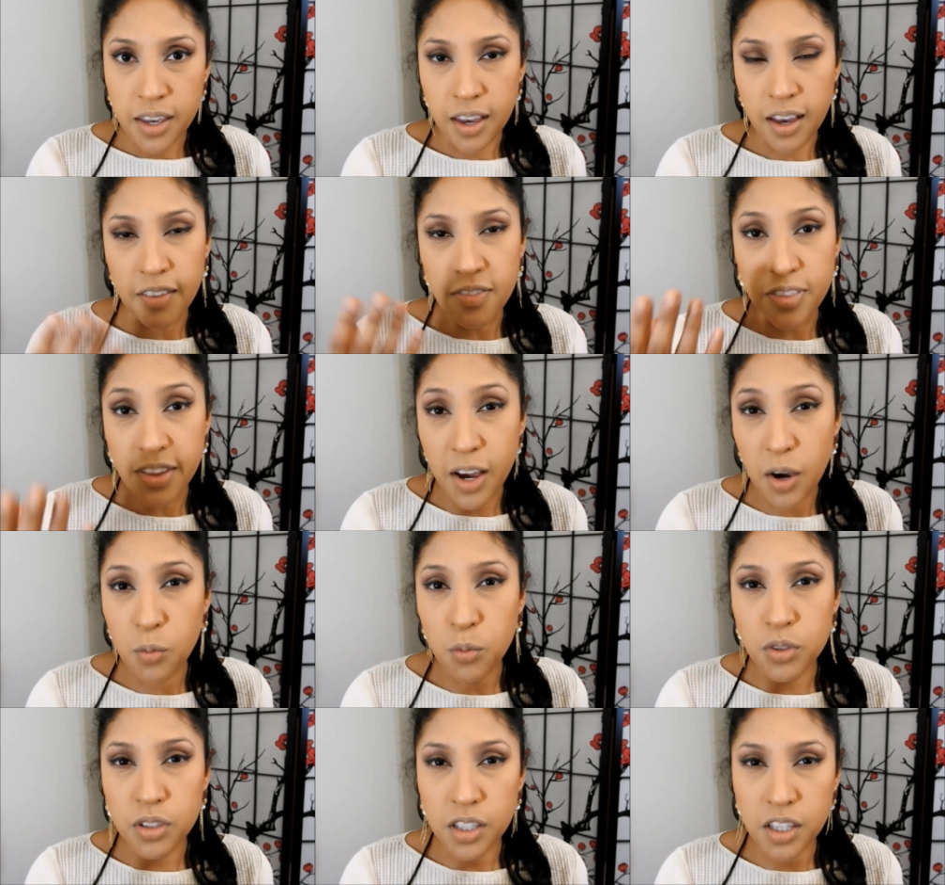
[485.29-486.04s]
and
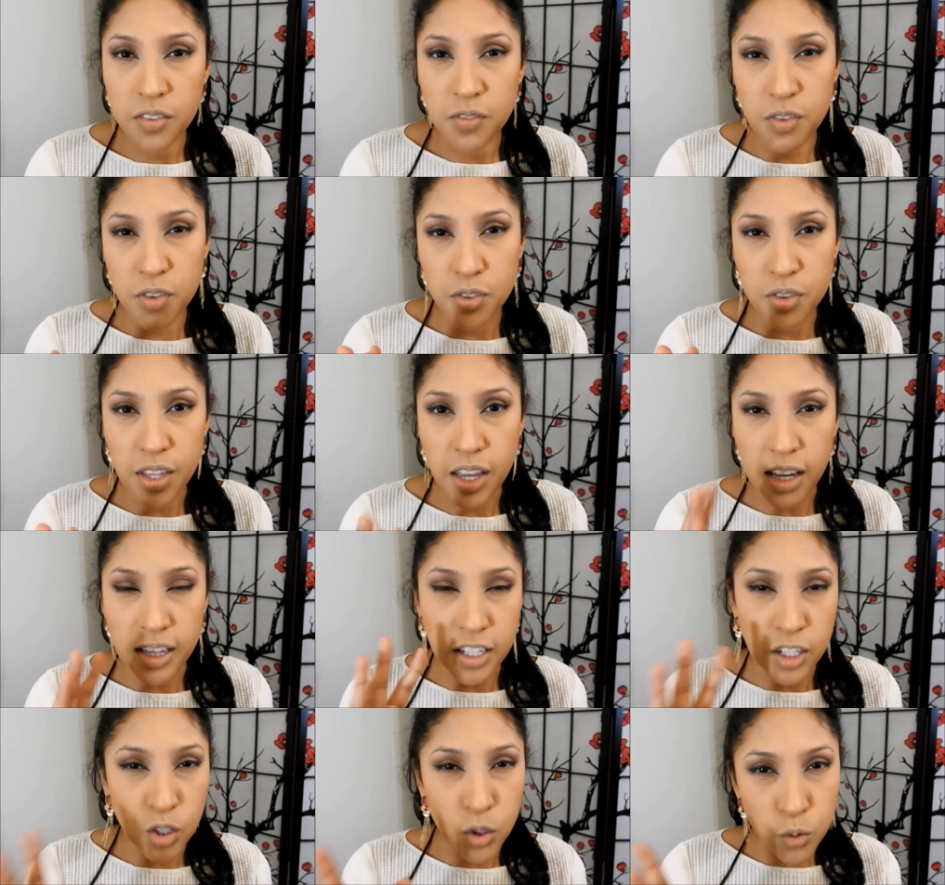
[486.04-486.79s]
that will give you the
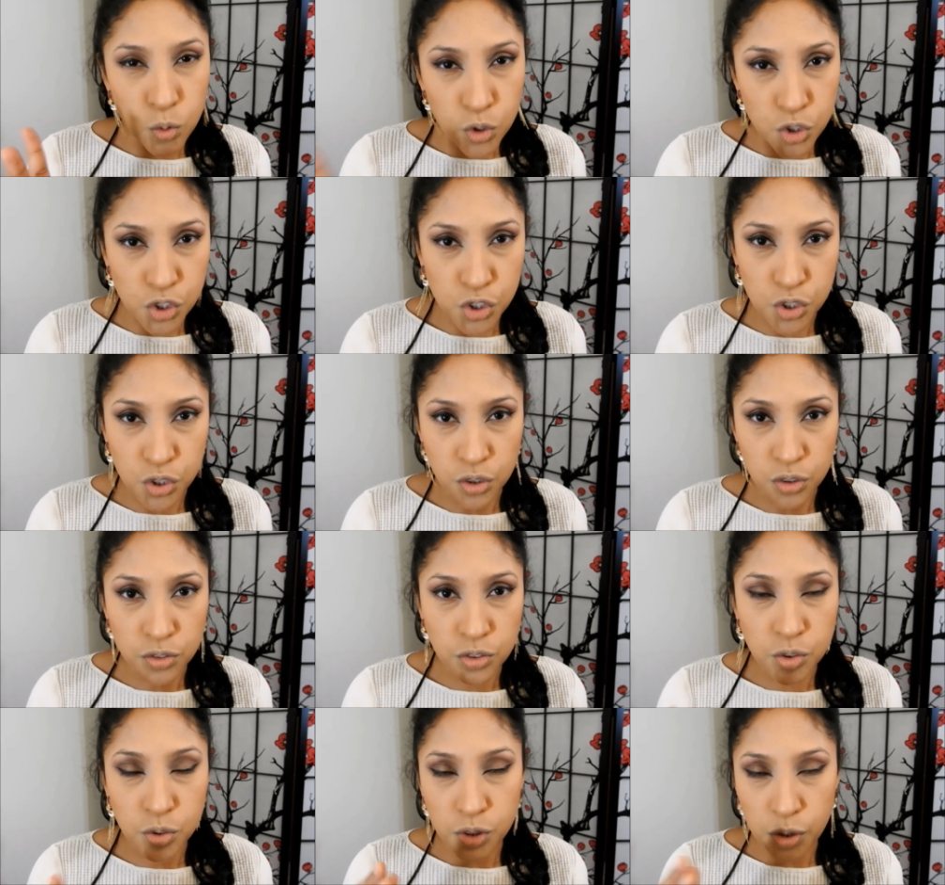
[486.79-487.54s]

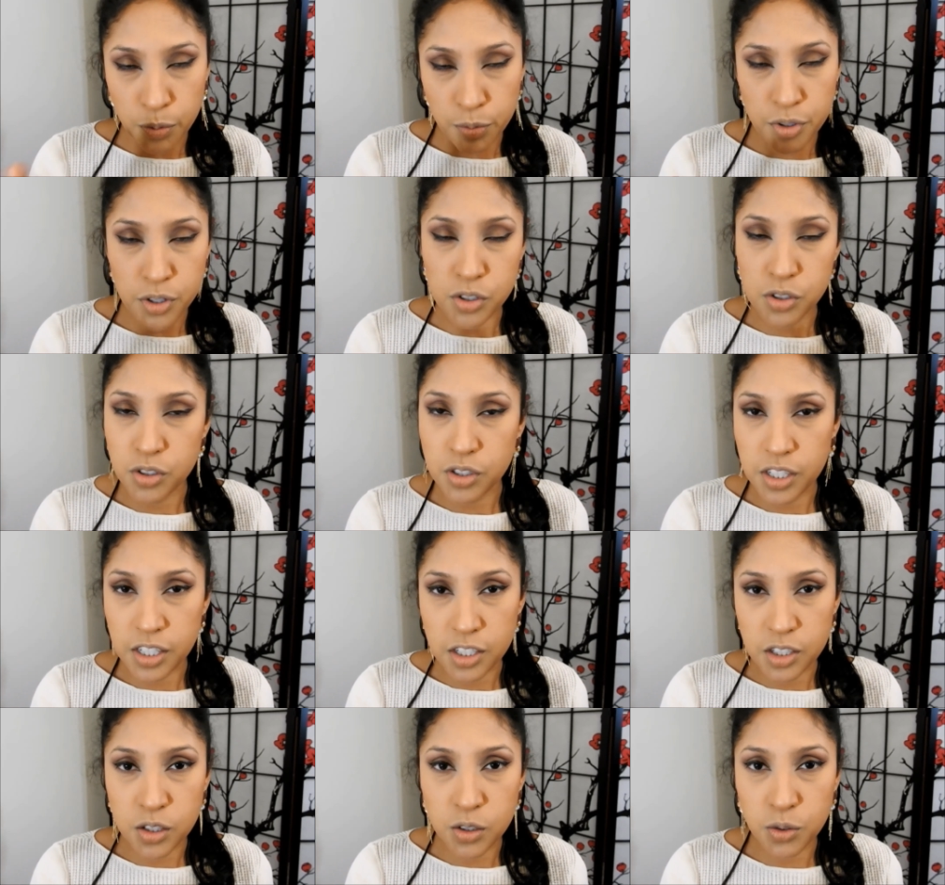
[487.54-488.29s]
illusion to the person
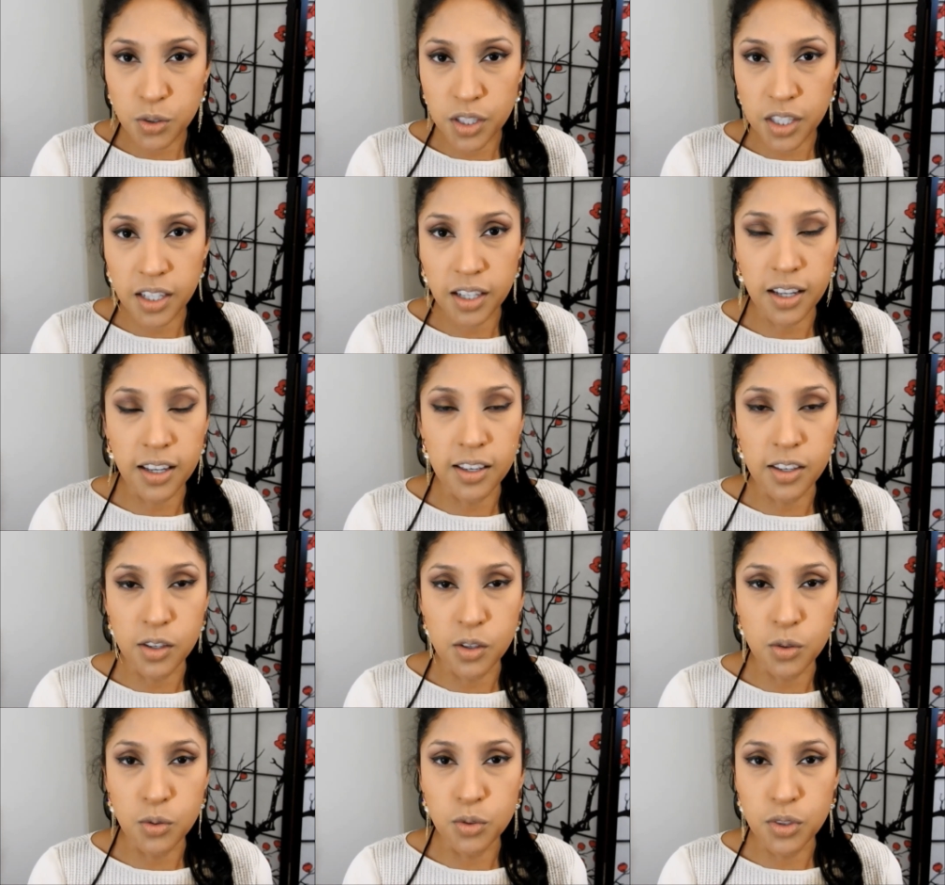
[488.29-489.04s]
that is looking at
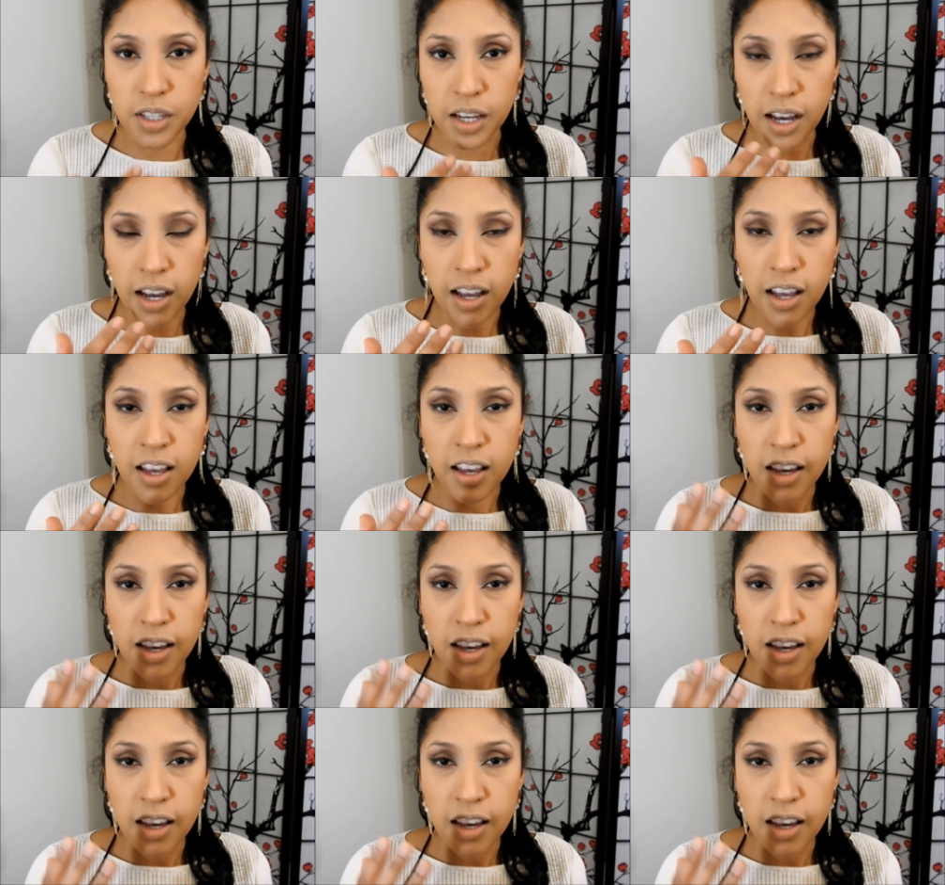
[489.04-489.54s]
you that